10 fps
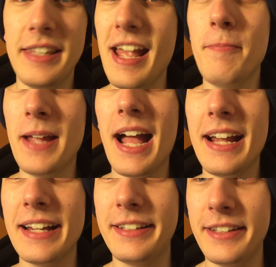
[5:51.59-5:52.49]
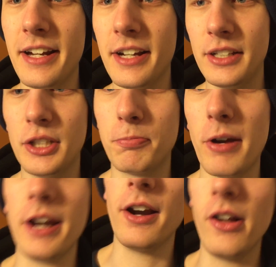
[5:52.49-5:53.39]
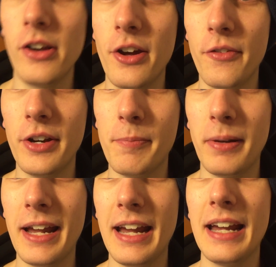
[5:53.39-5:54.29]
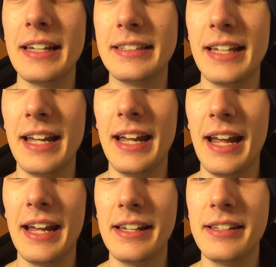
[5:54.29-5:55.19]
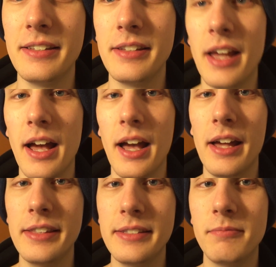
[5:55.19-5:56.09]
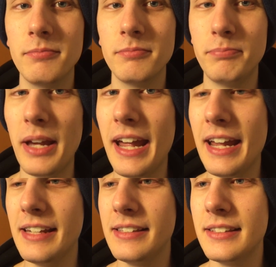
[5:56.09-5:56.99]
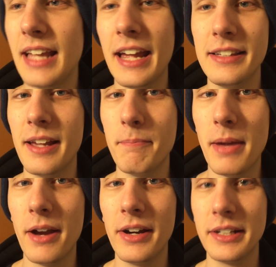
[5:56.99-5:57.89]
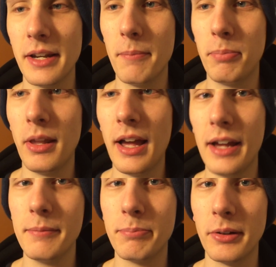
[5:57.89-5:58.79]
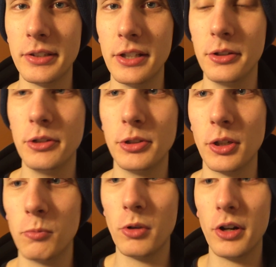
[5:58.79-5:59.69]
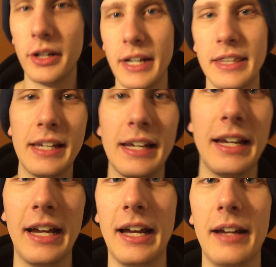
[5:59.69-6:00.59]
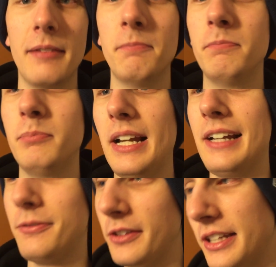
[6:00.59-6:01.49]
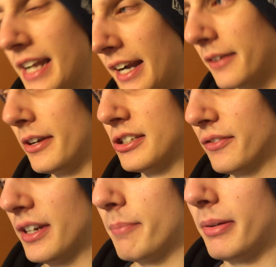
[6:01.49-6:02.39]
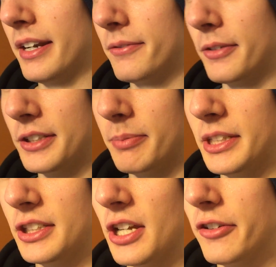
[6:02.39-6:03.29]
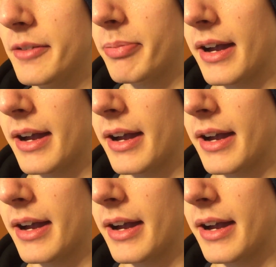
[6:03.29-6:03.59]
The FBI get uh, spread all over the place, and... Uh, Ben ends up marrying to the blind person who used to work in the uh, place where the Declaration of Independence was bestowed